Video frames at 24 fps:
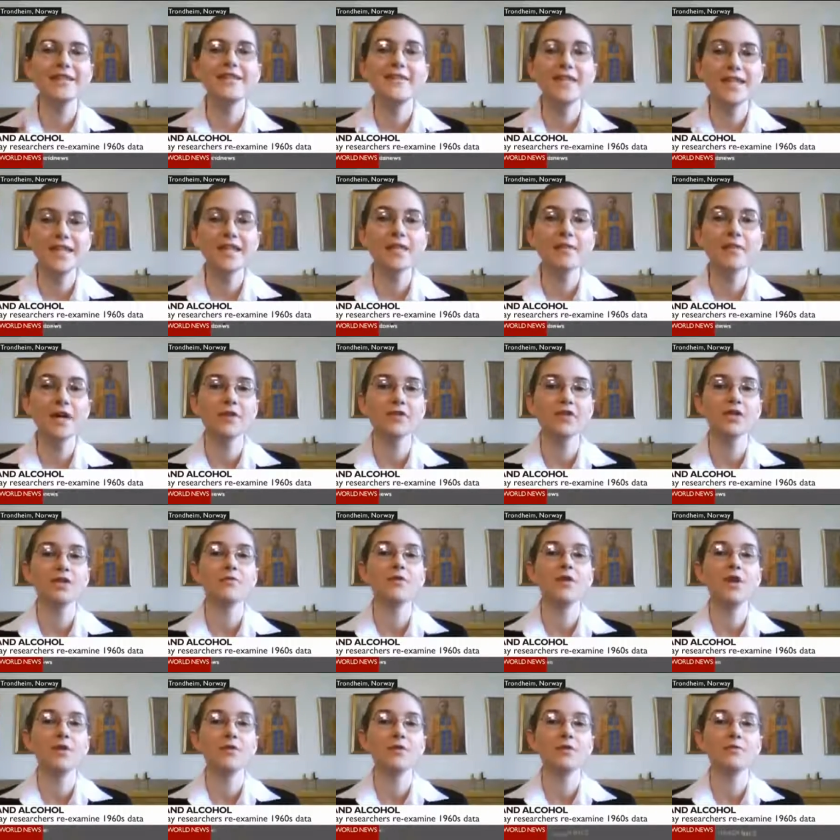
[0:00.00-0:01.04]
think about their
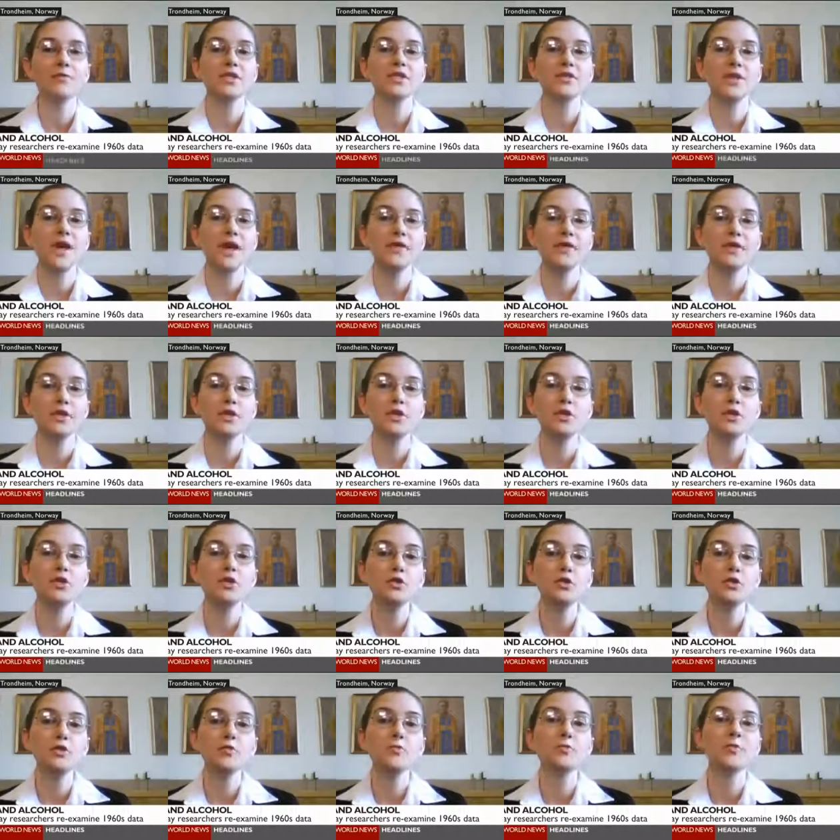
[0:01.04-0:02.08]
problems, to have a
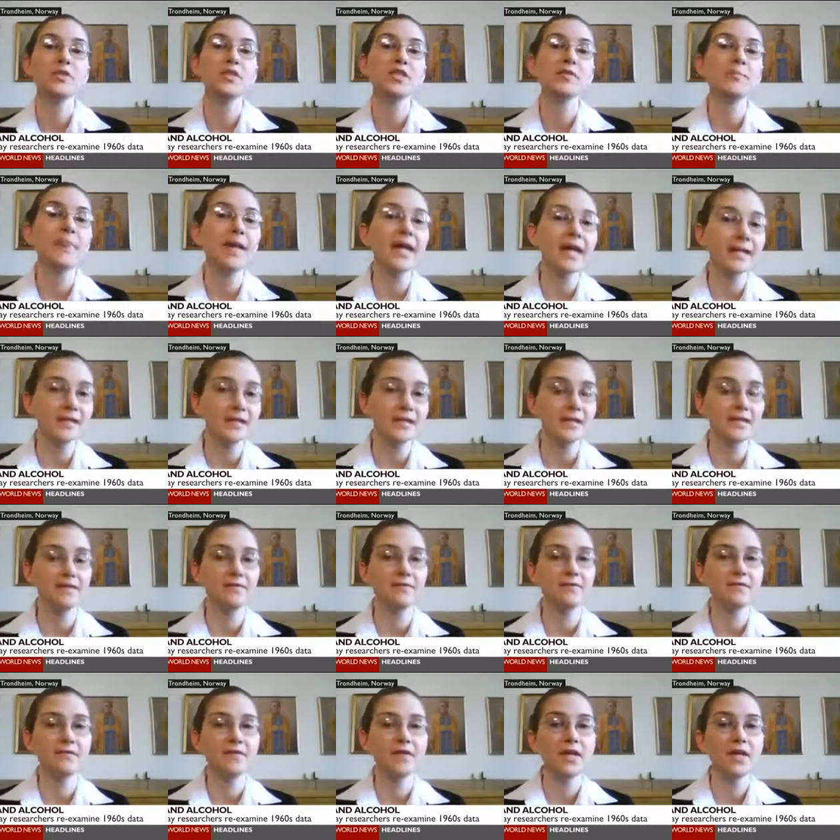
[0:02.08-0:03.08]
new perspective,